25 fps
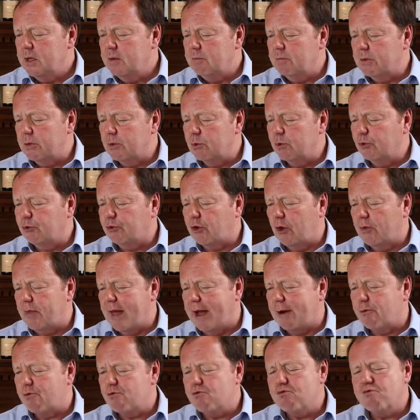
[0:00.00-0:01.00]
But also
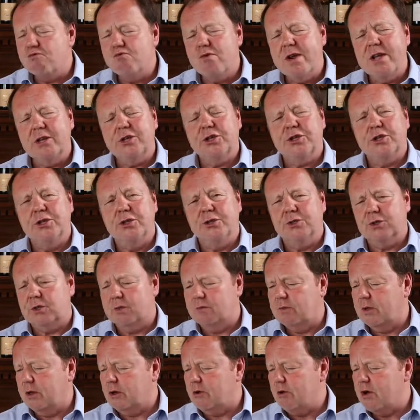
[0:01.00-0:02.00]
that richness
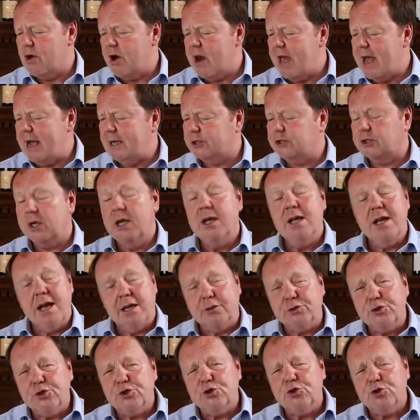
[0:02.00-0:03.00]
of the Grenache
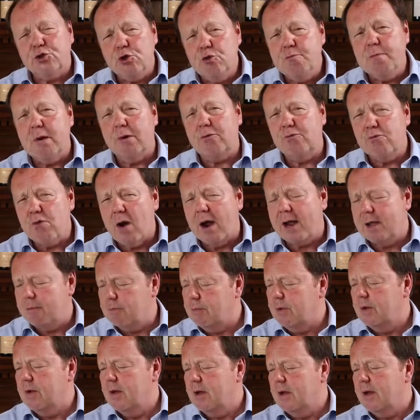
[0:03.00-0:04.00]
and super
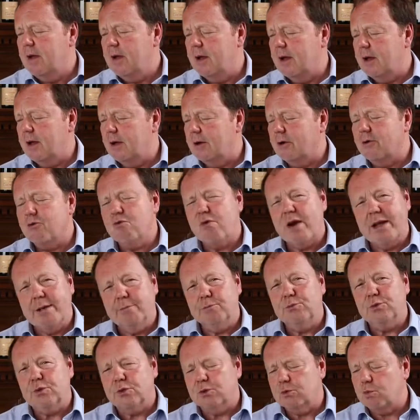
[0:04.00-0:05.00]
ripe
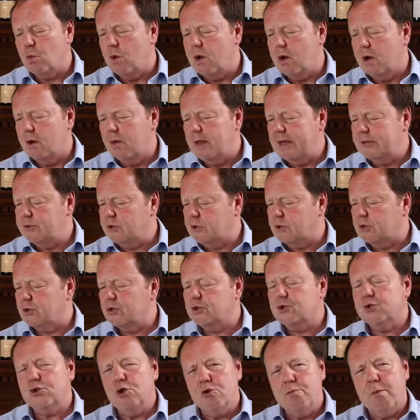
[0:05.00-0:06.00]
grapes as well. That's a
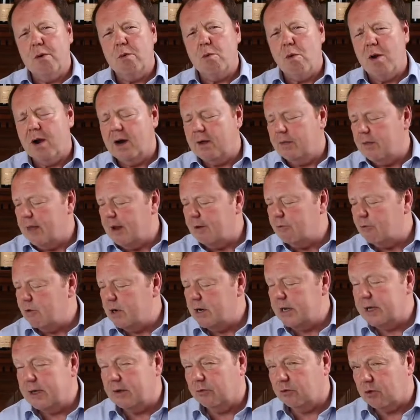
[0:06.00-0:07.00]
super wine, that
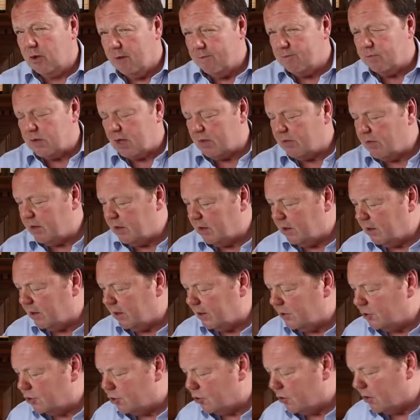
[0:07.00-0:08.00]
really is. I think you'll
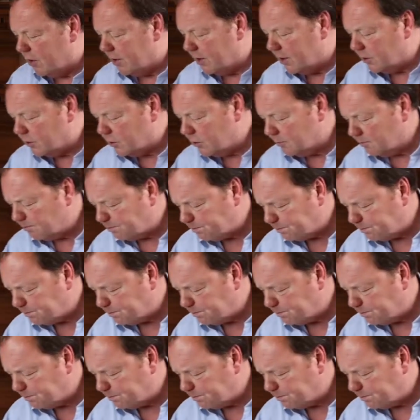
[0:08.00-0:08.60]
enjoy this.